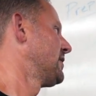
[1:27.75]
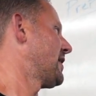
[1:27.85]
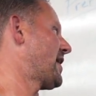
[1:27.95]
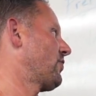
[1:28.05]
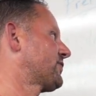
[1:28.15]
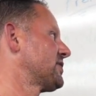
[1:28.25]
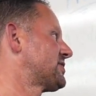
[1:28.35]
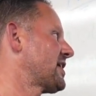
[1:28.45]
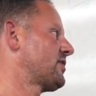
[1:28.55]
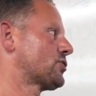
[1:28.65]
I often
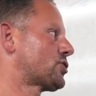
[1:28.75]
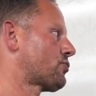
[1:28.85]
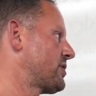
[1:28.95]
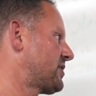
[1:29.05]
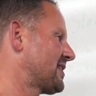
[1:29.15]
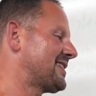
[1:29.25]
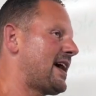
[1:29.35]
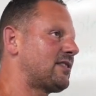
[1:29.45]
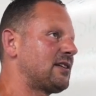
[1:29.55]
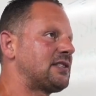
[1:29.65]
say there's three things
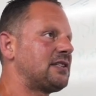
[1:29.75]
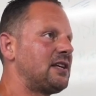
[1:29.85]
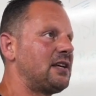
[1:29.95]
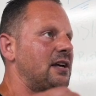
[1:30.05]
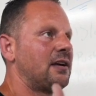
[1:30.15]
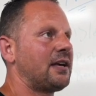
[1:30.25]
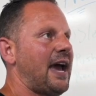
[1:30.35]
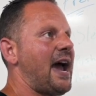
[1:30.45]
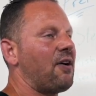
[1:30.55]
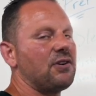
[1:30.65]
athletes need
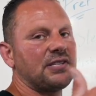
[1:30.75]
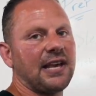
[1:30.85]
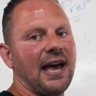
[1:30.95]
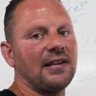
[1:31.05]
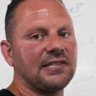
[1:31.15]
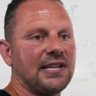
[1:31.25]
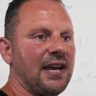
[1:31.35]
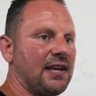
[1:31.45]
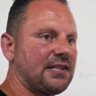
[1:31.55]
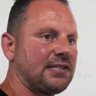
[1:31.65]
carries,
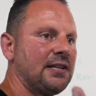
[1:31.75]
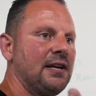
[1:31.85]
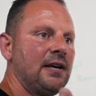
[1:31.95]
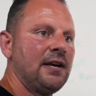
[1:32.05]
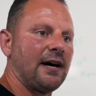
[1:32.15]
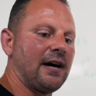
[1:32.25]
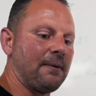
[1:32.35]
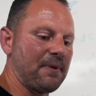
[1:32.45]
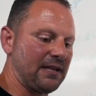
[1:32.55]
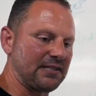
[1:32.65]
calisthenics,
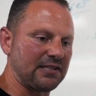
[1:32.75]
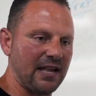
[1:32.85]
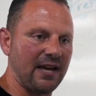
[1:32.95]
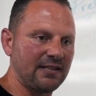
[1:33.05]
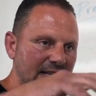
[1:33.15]
um, and sleds.